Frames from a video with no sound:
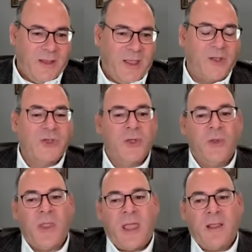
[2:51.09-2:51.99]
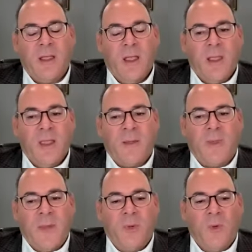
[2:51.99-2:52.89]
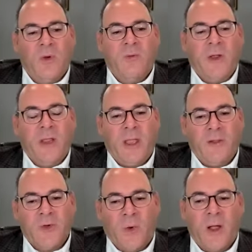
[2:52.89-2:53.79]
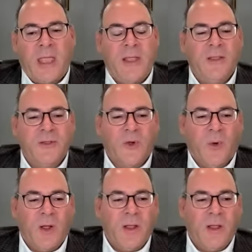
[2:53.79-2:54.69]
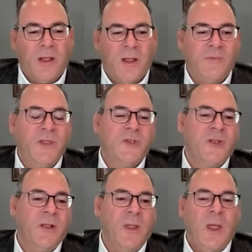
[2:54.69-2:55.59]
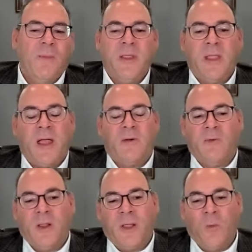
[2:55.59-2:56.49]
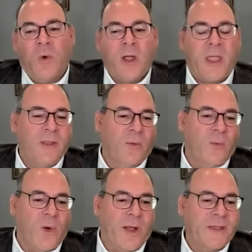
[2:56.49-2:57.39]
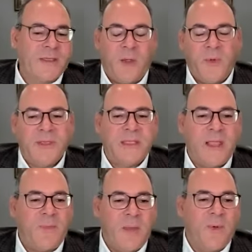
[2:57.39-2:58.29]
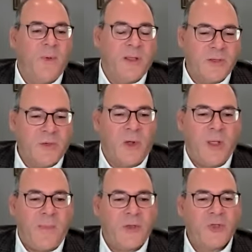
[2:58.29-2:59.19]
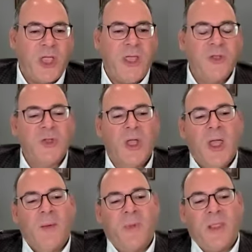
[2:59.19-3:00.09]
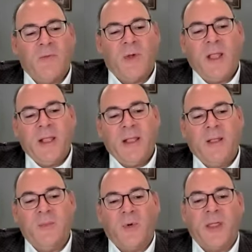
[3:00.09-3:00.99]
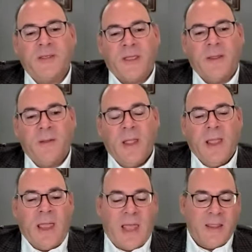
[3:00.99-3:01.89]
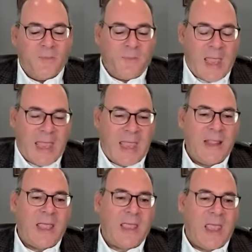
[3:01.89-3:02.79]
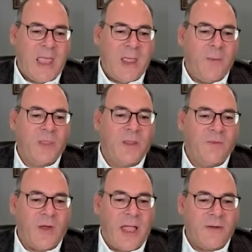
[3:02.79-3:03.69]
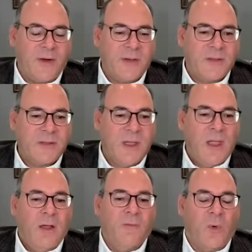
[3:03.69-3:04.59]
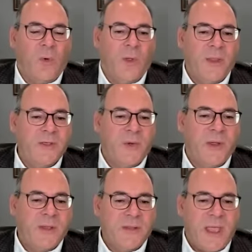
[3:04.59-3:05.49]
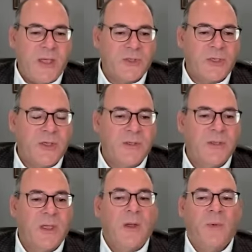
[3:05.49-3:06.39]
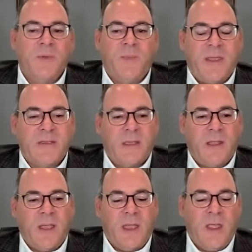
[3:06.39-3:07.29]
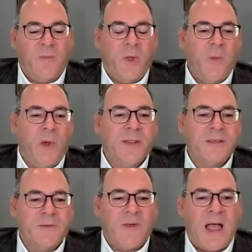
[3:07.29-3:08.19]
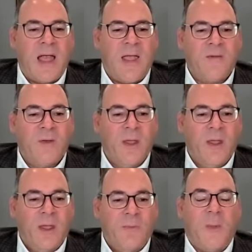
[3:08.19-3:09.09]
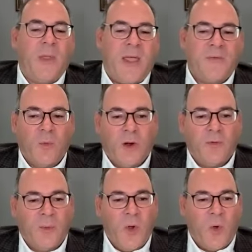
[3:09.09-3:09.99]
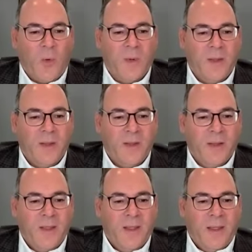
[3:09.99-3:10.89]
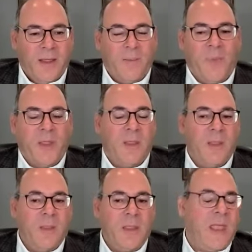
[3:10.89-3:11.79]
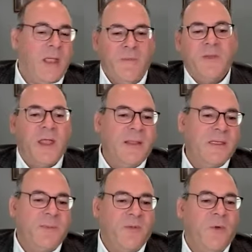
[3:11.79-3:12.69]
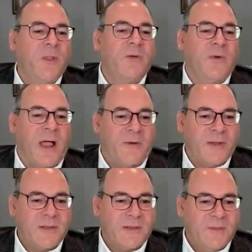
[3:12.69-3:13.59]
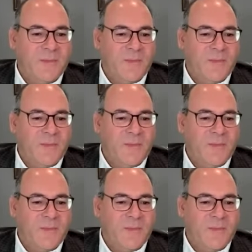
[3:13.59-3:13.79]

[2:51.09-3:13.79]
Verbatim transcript: And it showed that that people were really talking the talk of digital, but not really walking the walk. It's like we said, people want to talk about change, but they really didn't embrace it. And the pain that came with the virus for all these organizations was basically if we want to survive, people have to work from home. Right. But they could have done this before the virus.